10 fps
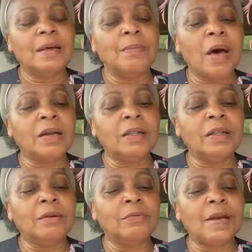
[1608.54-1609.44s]
The
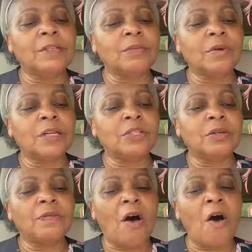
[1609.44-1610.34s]
bodily
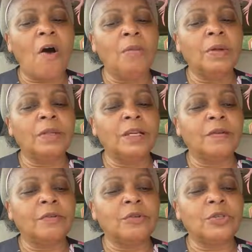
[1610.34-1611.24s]
resurrection of all
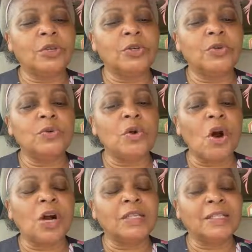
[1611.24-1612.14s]
believers who
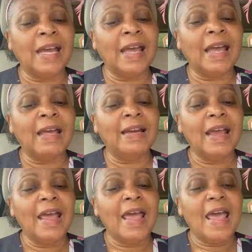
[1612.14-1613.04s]
are dead
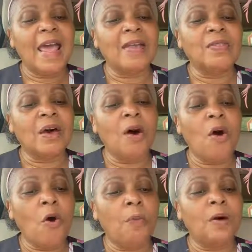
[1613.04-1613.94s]
and the
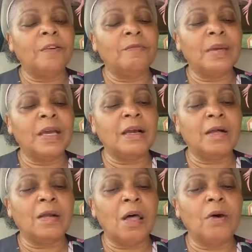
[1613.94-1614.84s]
hope of being
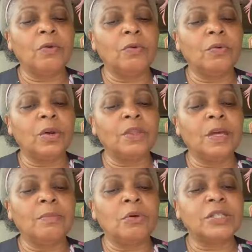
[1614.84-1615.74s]
clothed with
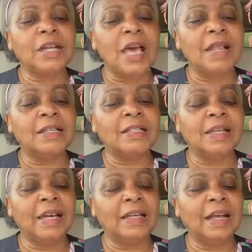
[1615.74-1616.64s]

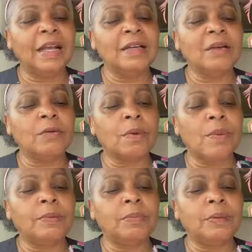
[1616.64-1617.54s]
immortality and
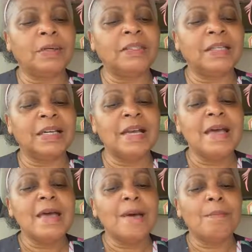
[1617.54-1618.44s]
incorruptibility
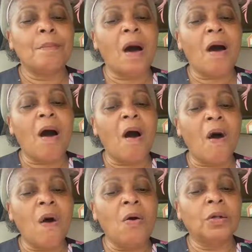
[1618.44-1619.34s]
by
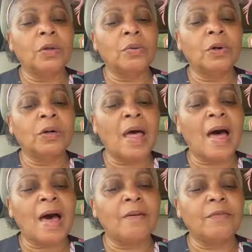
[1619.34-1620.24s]
all who are
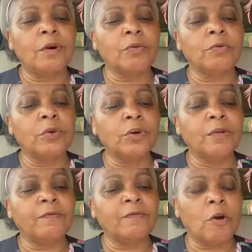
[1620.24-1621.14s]
alive are rooted